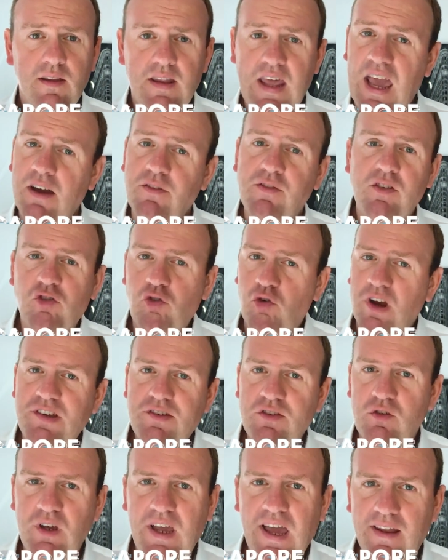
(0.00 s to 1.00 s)
They have a
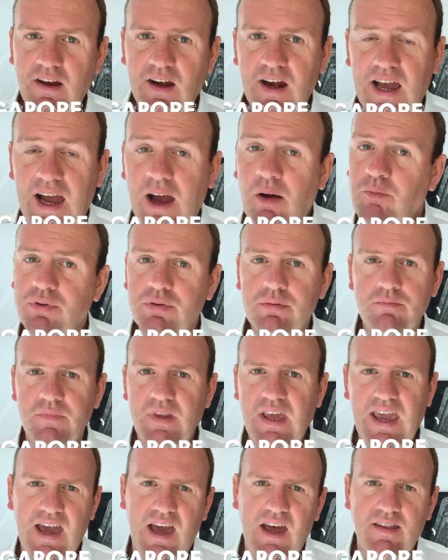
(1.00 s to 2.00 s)
Trace Together app.
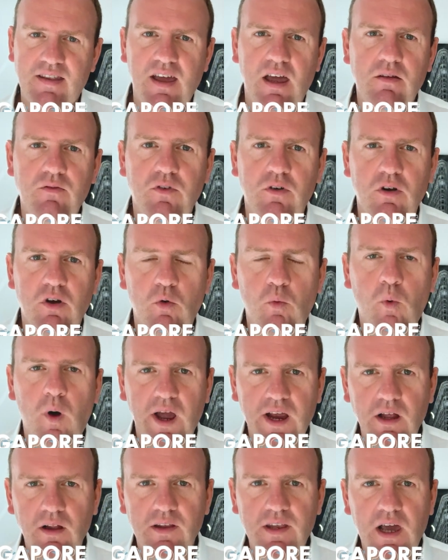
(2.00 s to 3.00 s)
They had that for a
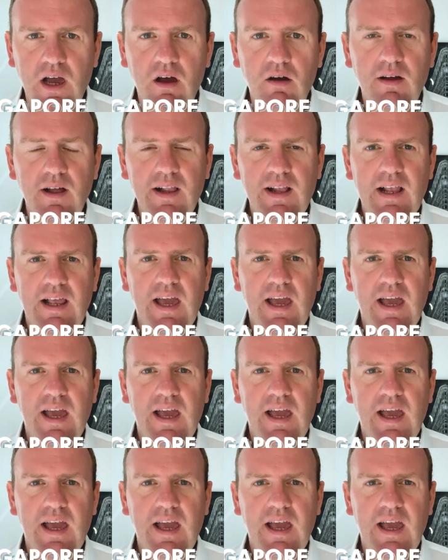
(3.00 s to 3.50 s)
while now.